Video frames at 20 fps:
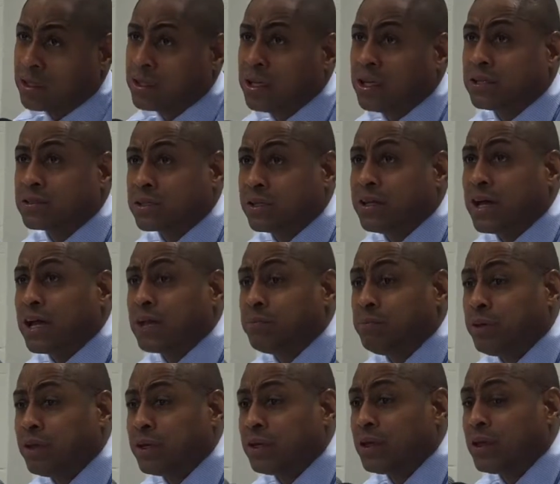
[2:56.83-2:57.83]
again, tonight
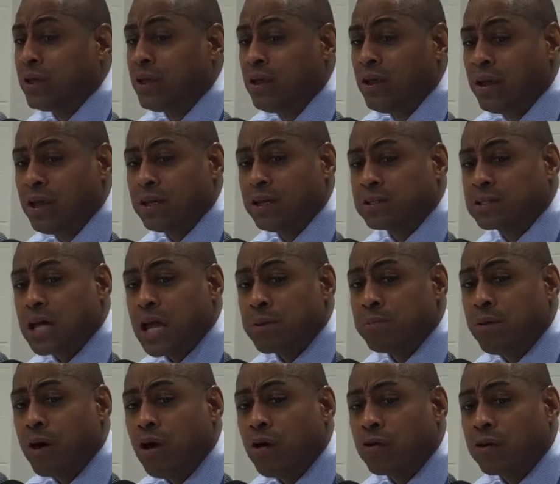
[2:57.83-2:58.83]
being in a
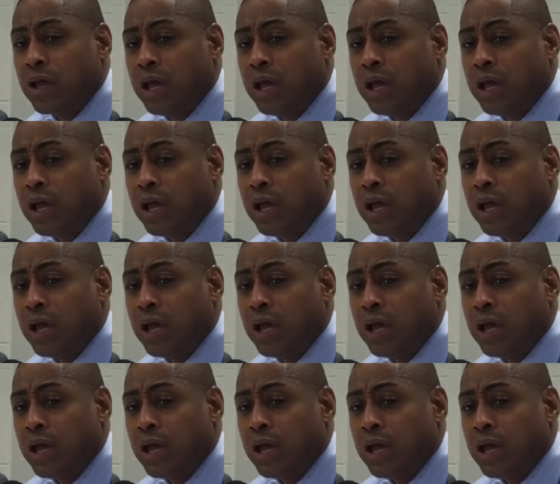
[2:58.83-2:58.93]
tight ball